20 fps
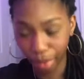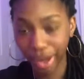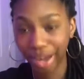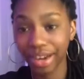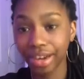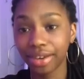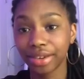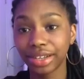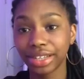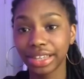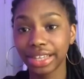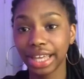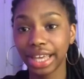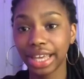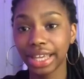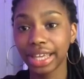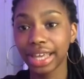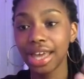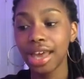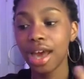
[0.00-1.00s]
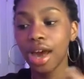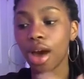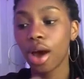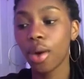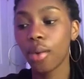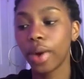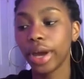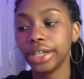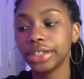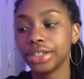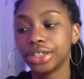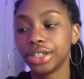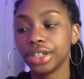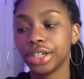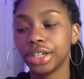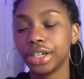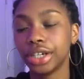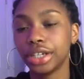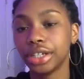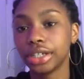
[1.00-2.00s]
her with like a white
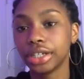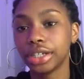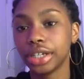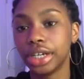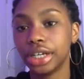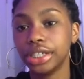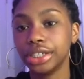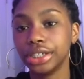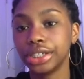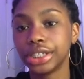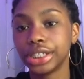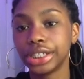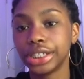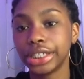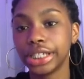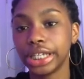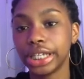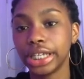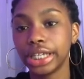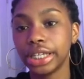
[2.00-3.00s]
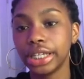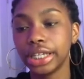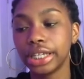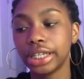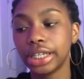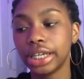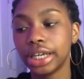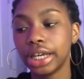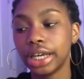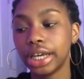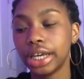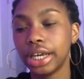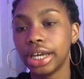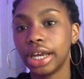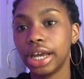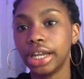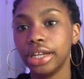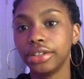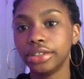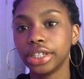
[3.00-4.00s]
shirt underneath.
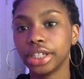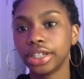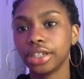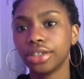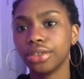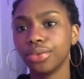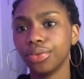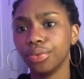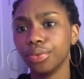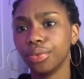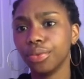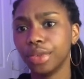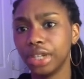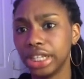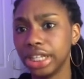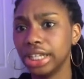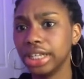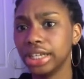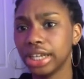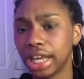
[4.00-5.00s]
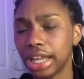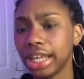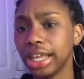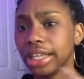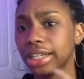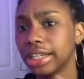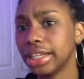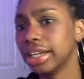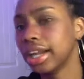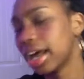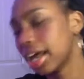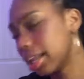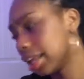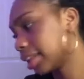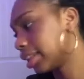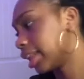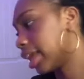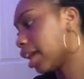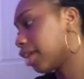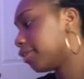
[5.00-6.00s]
And it was like really, I liked it. I like
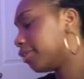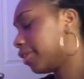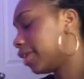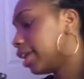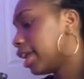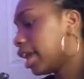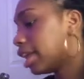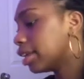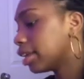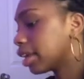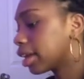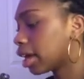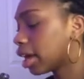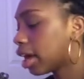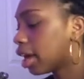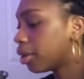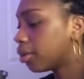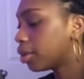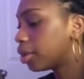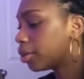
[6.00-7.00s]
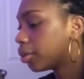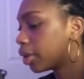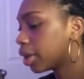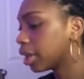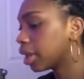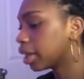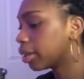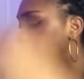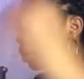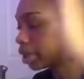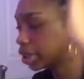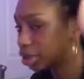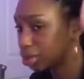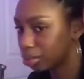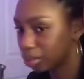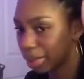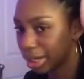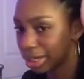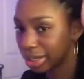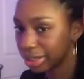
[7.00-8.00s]
the outfit. And like I want to wear like my
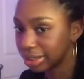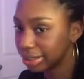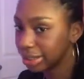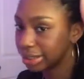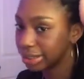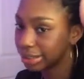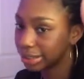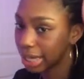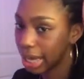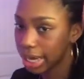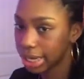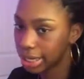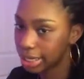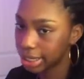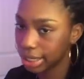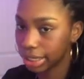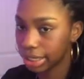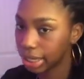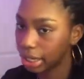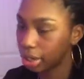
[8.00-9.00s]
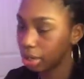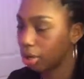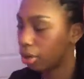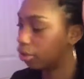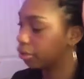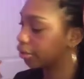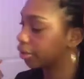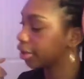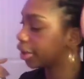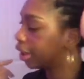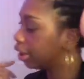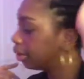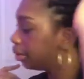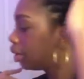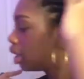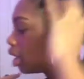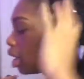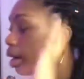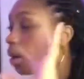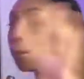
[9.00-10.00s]
sweaters inside and then it over it.
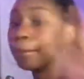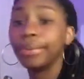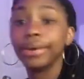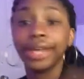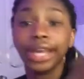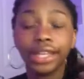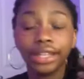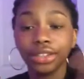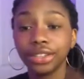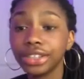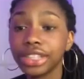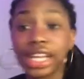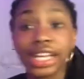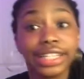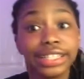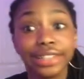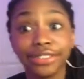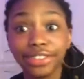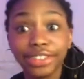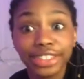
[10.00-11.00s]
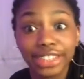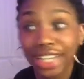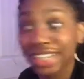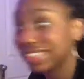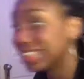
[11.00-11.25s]
But yeah, those are like different styles I